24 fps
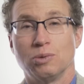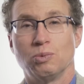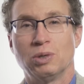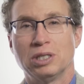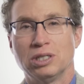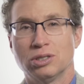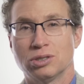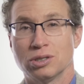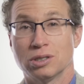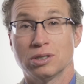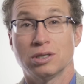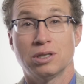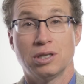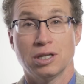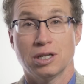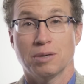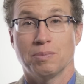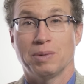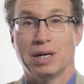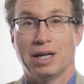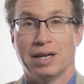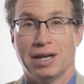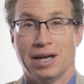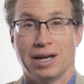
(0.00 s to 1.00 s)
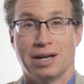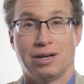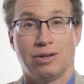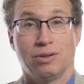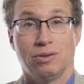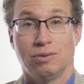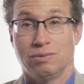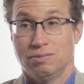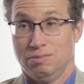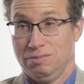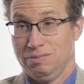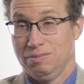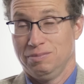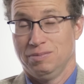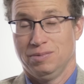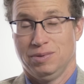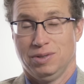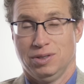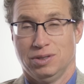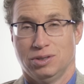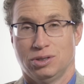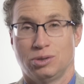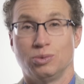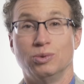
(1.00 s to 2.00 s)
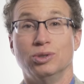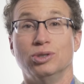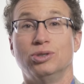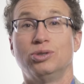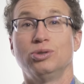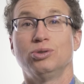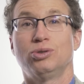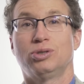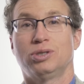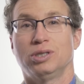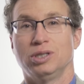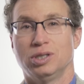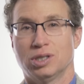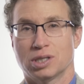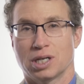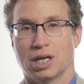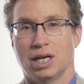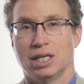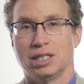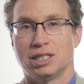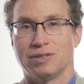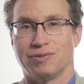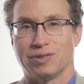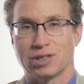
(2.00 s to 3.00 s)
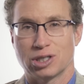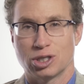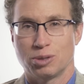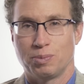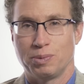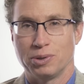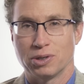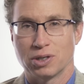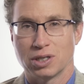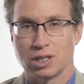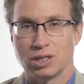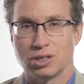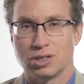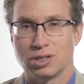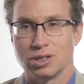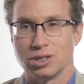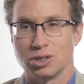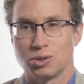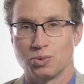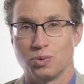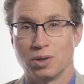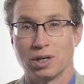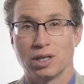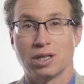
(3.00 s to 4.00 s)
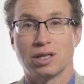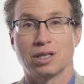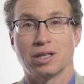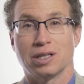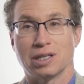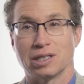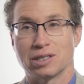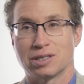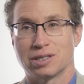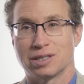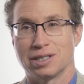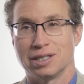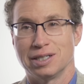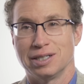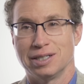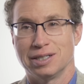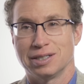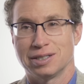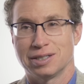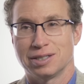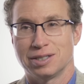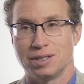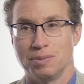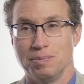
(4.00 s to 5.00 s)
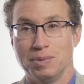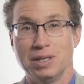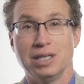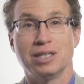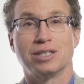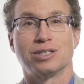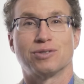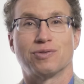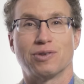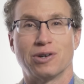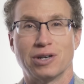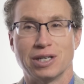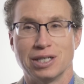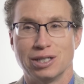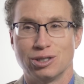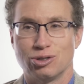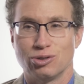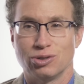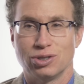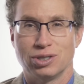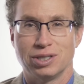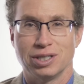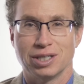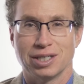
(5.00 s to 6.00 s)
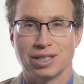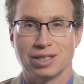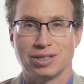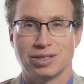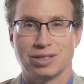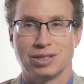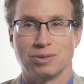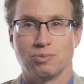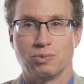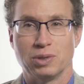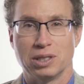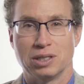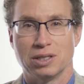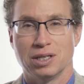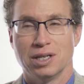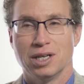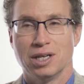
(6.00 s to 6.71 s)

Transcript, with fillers: When you start to think about how to induce these kinds of experiences. One of the things that to me is very interesting is that we